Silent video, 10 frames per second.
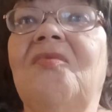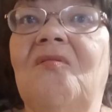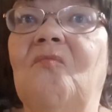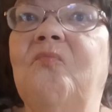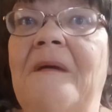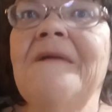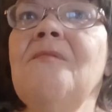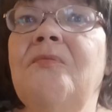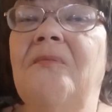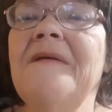
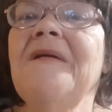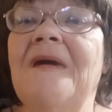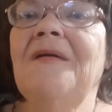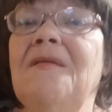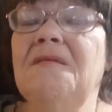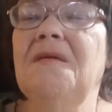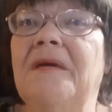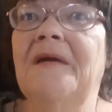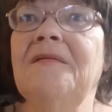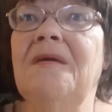we can
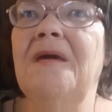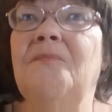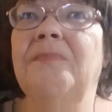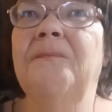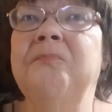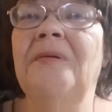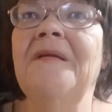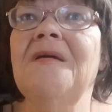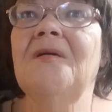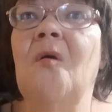get
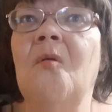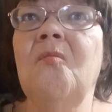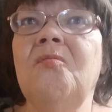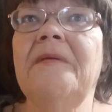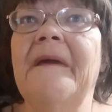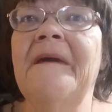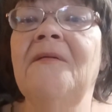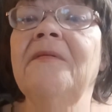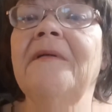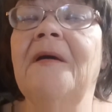pretty cold
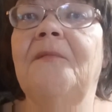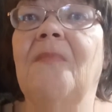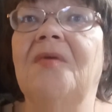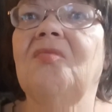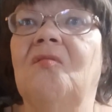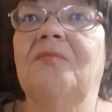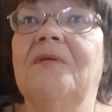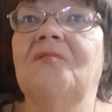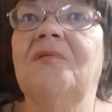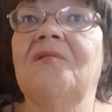air coming
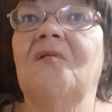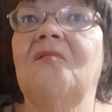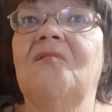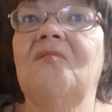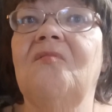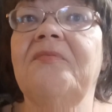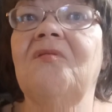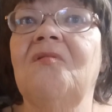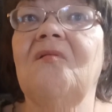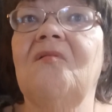through. So
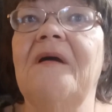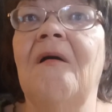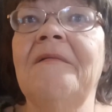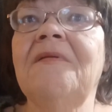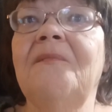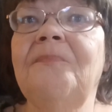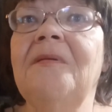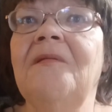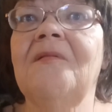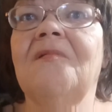our
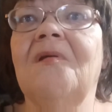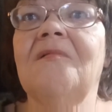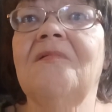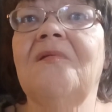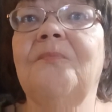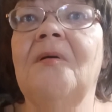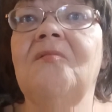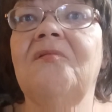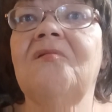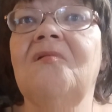temperatures are
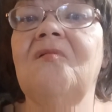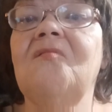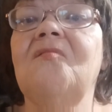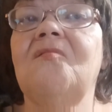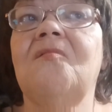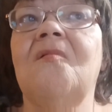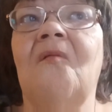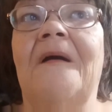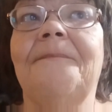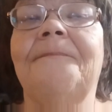supposed to
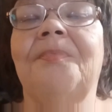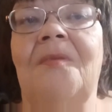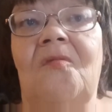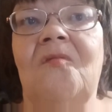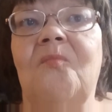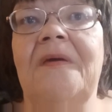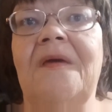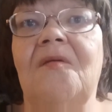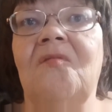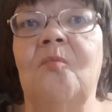drop this
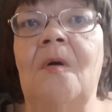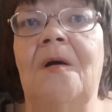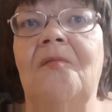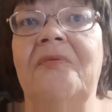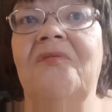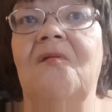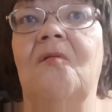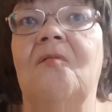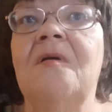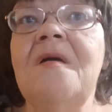week as well. So